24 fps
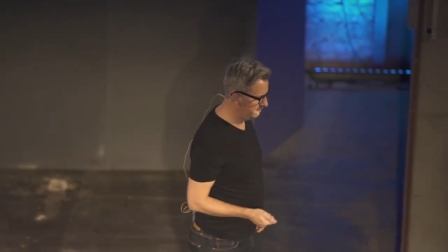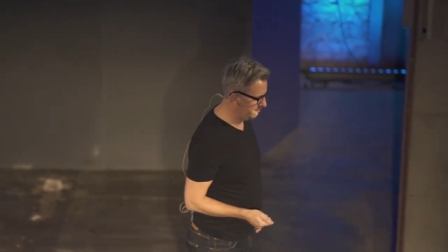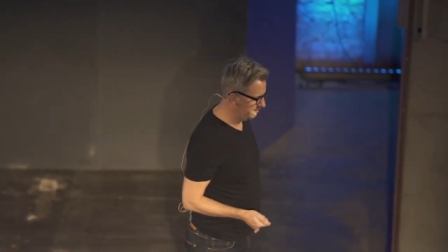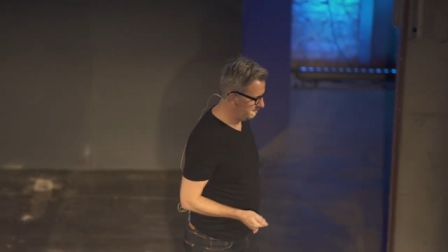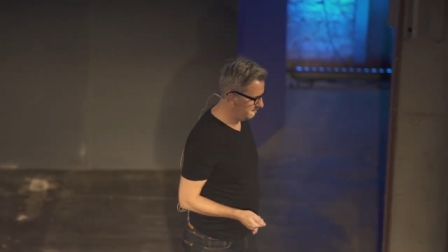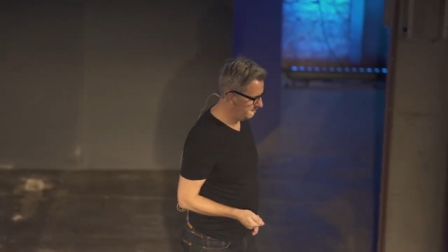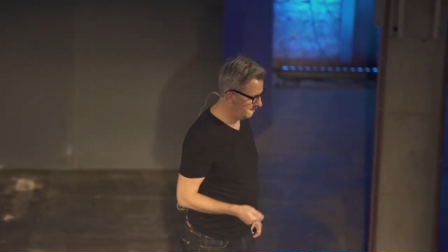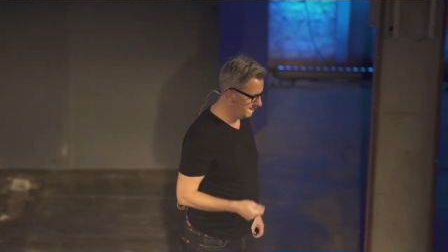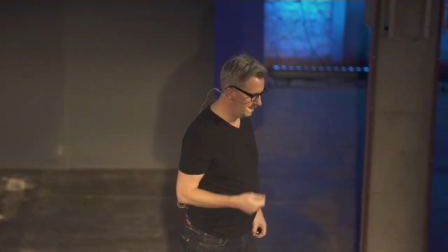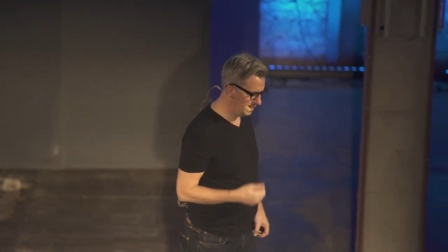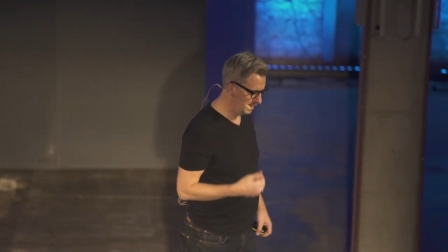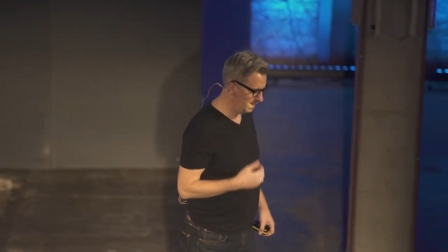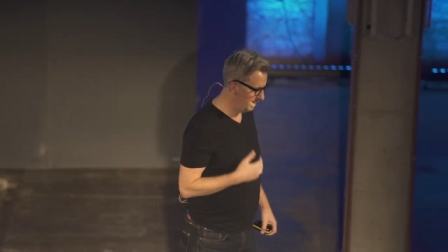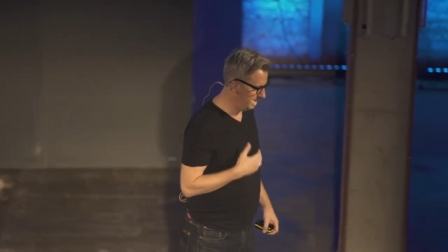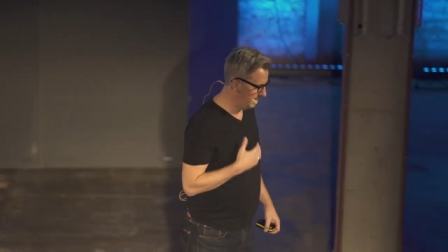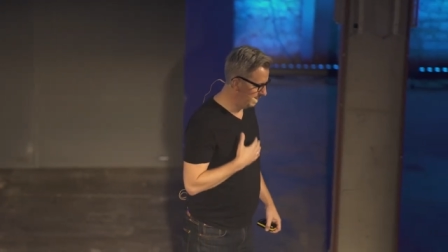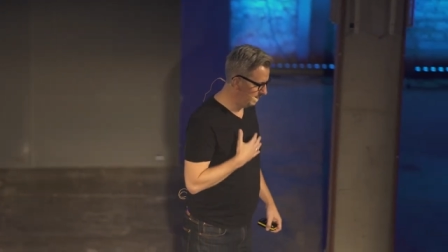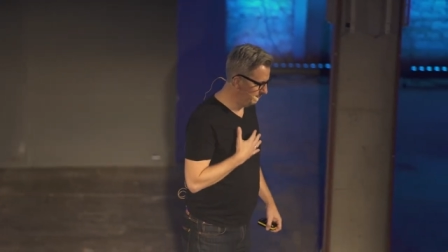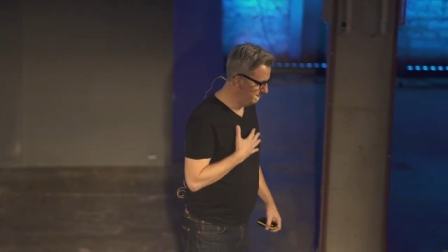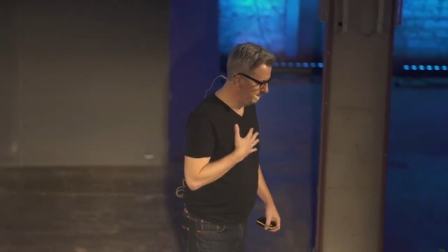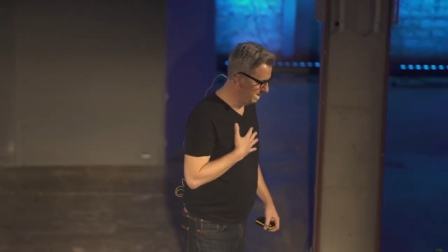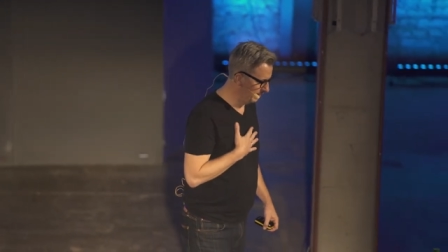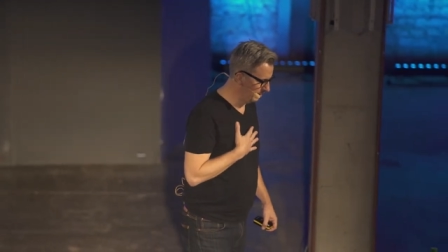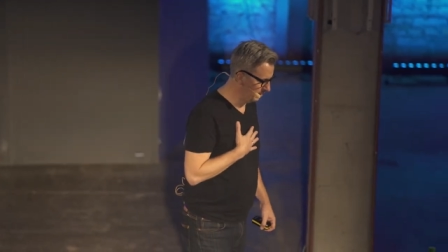uh,
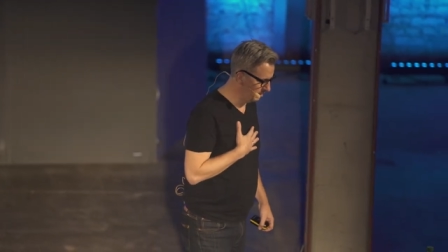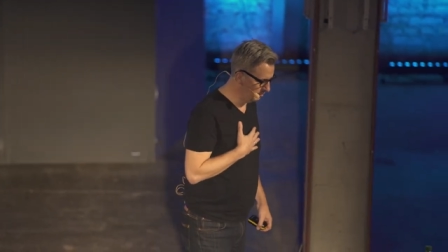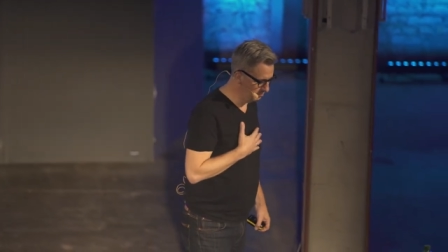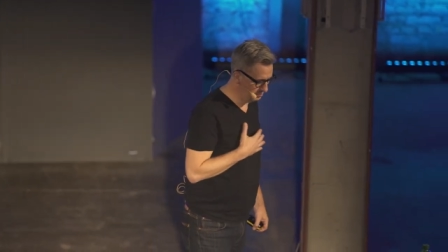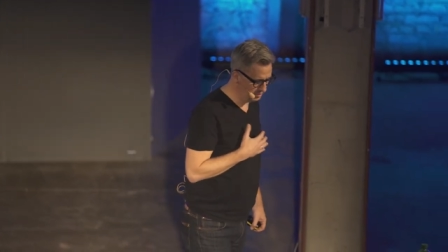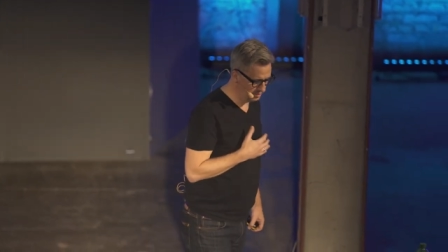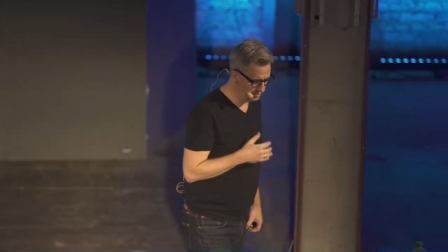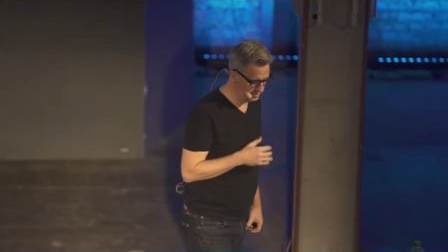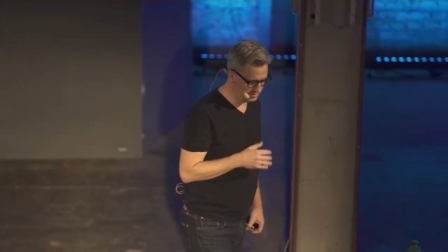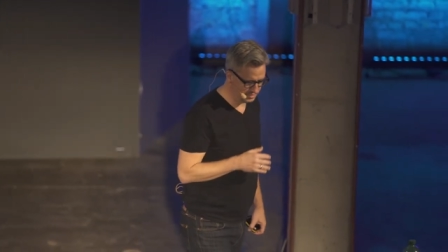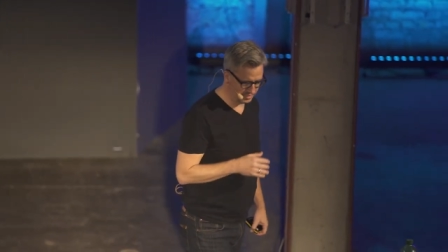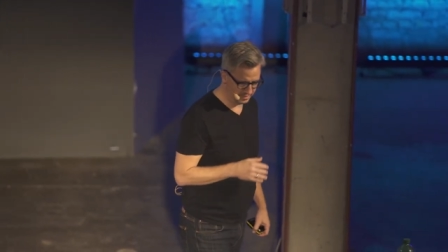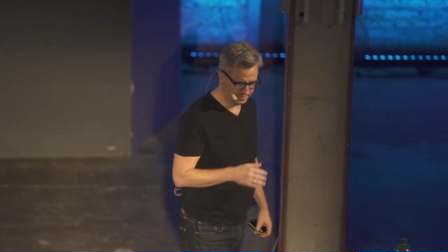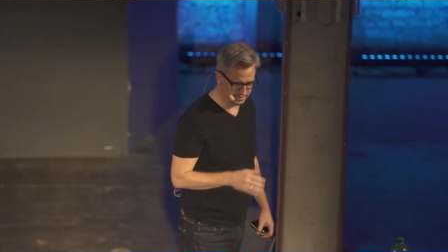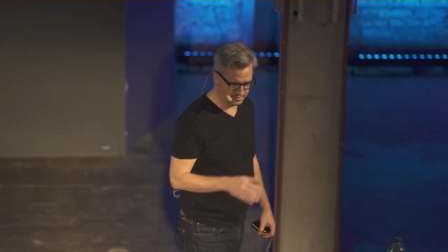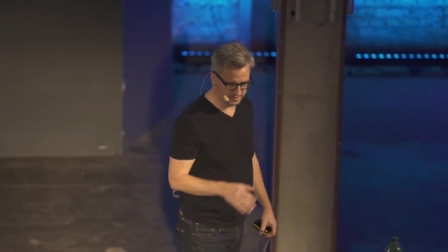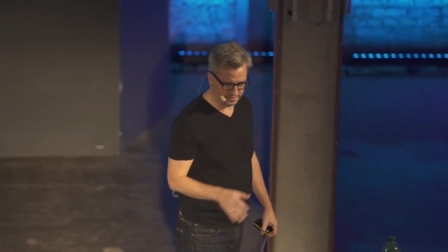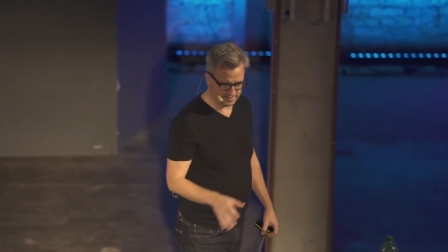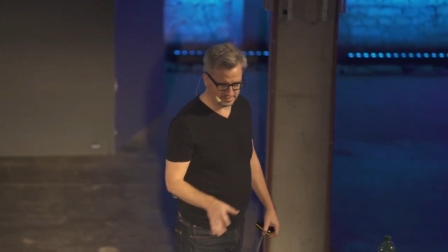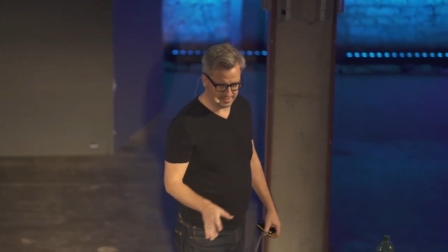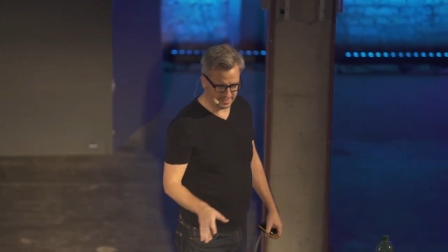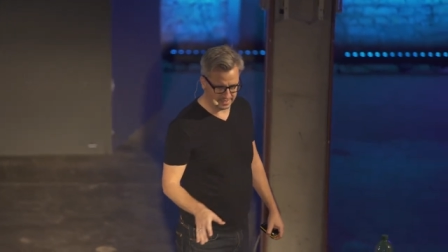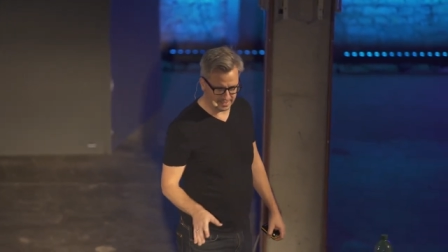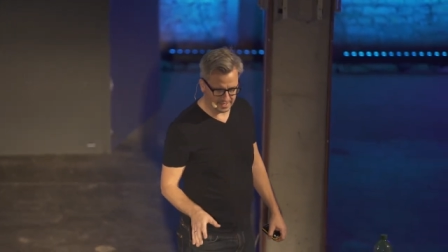I'm not a computer
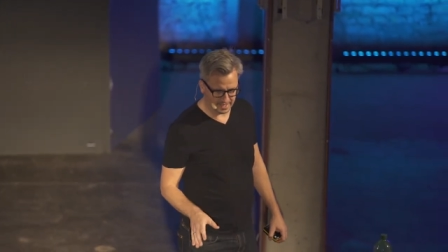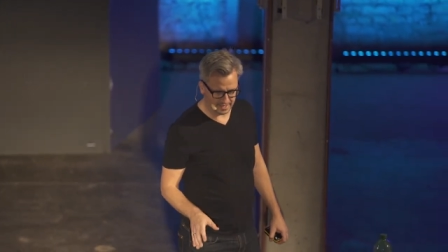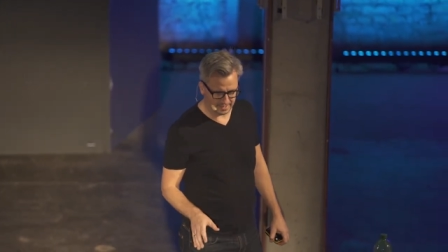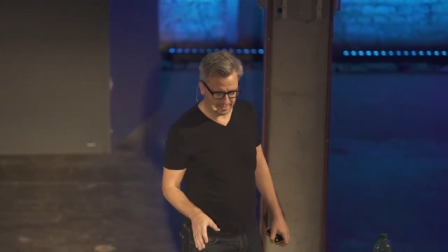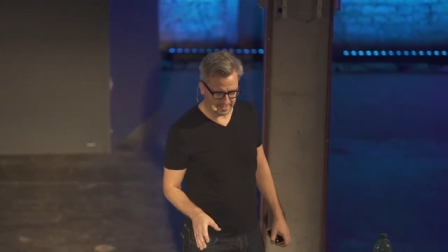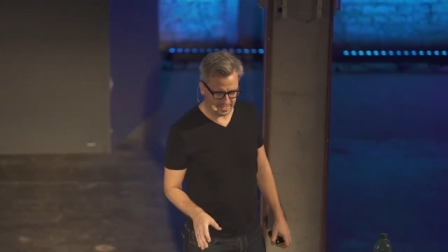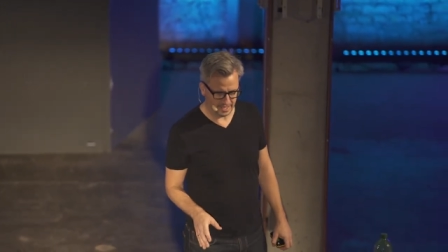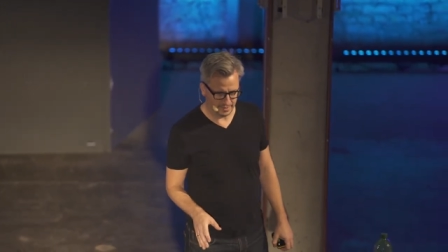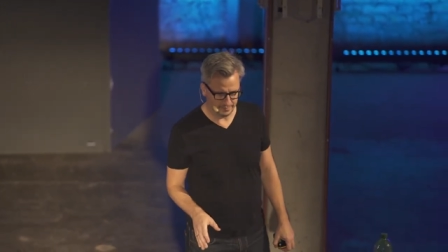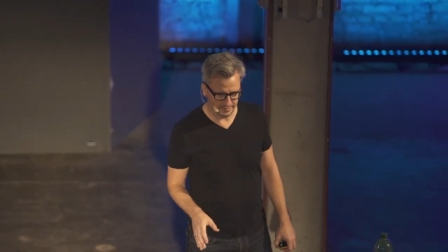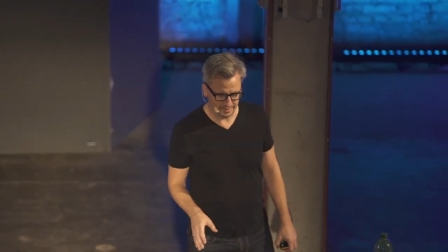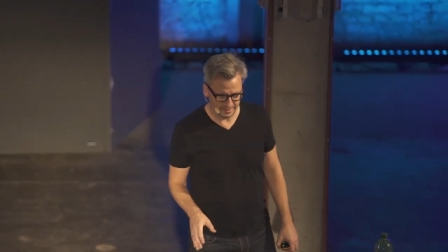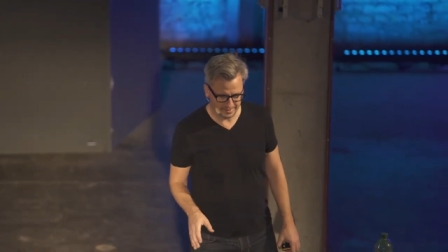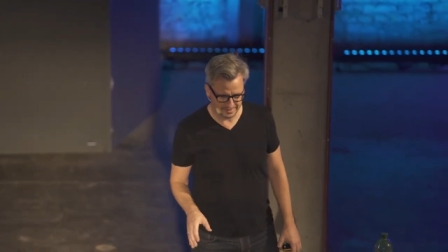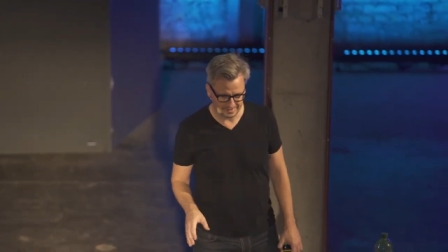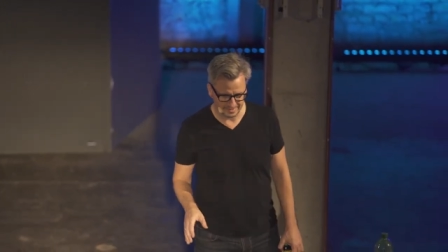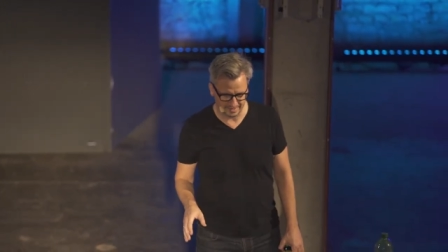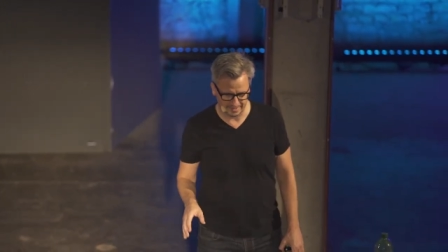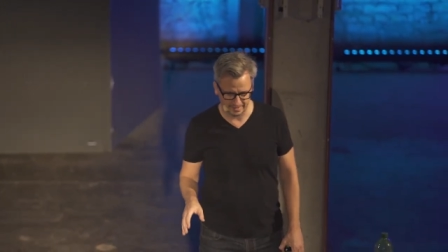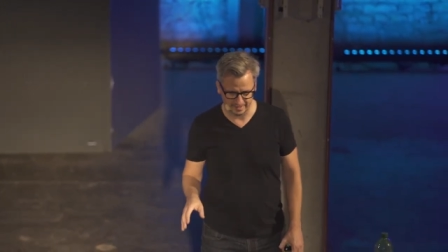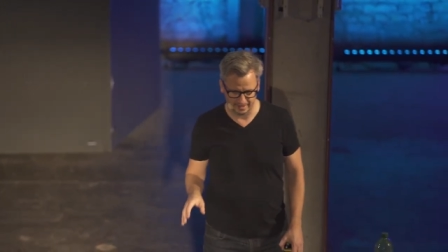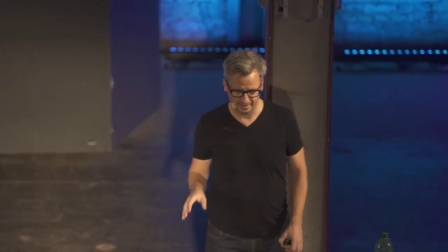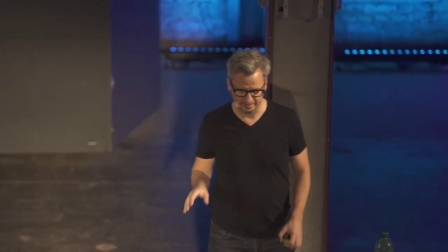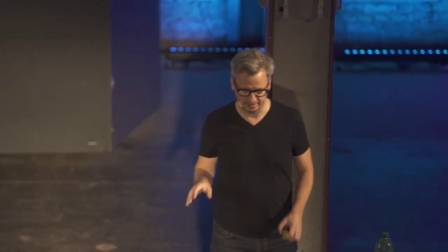scientist, I can't comment
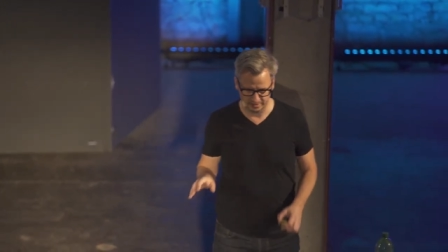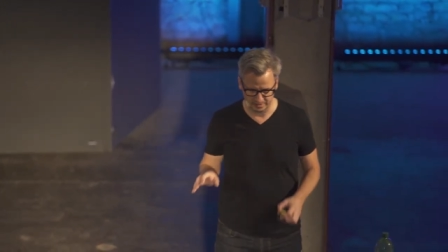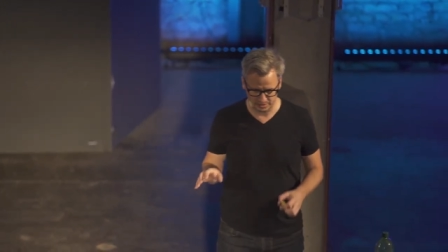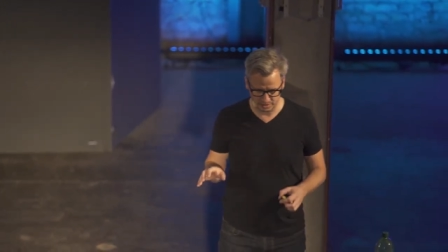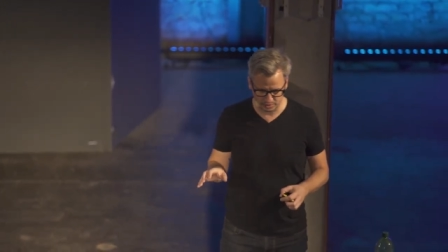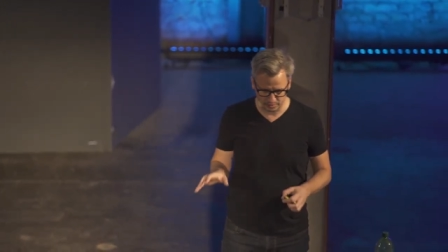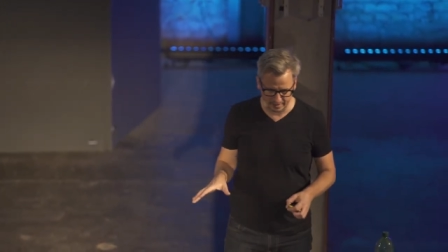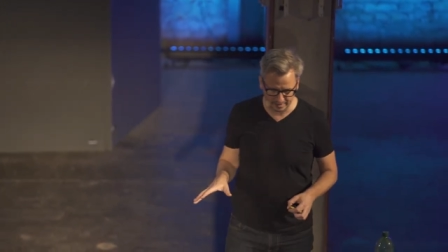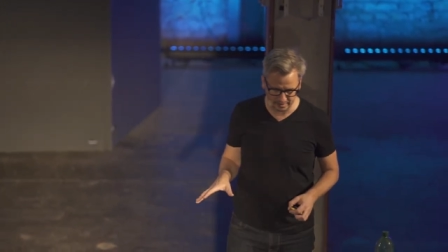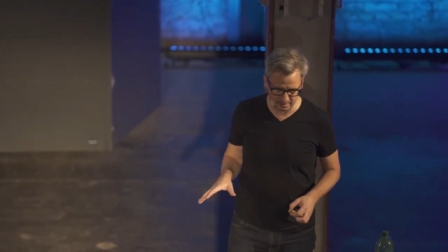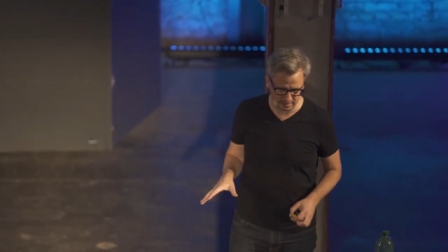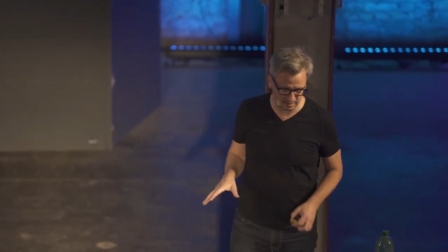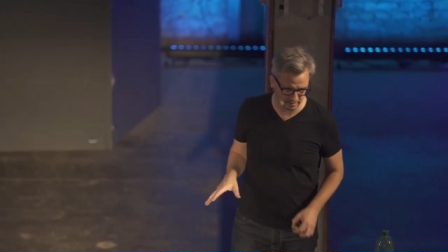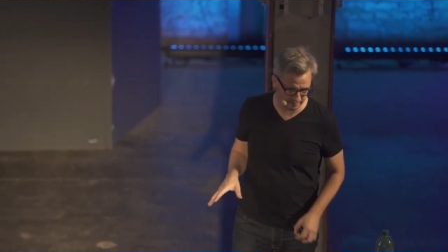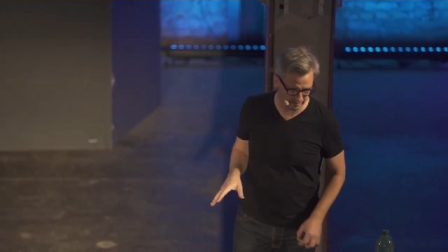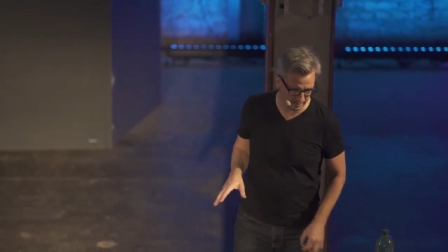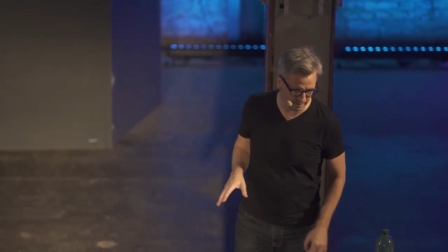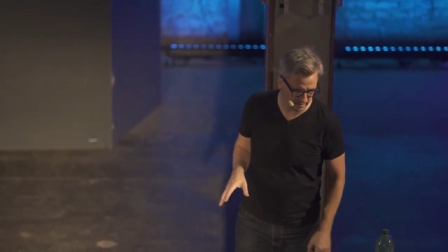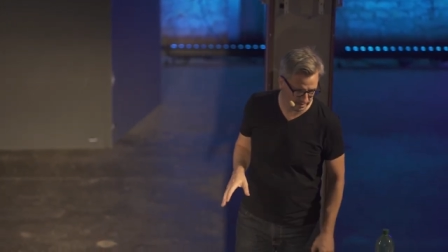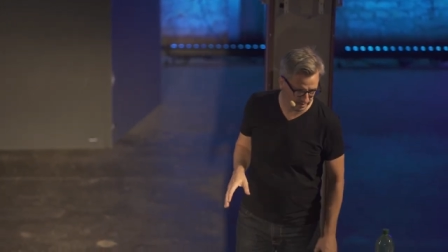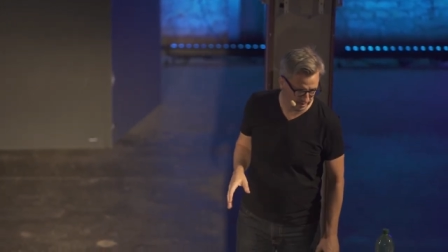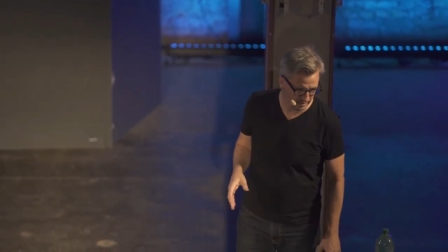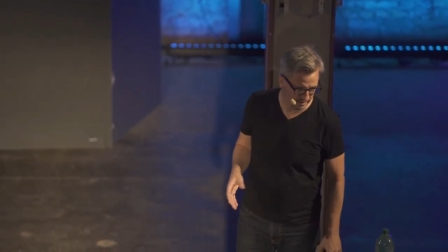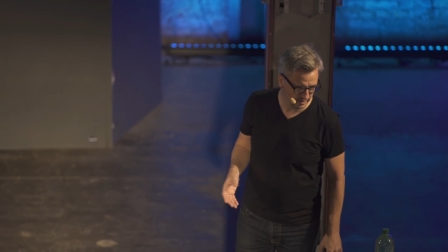on the strength of
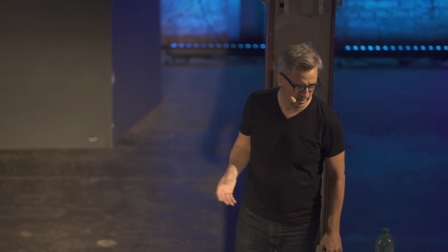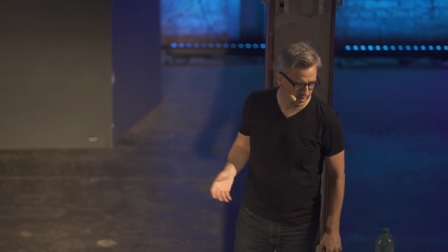it,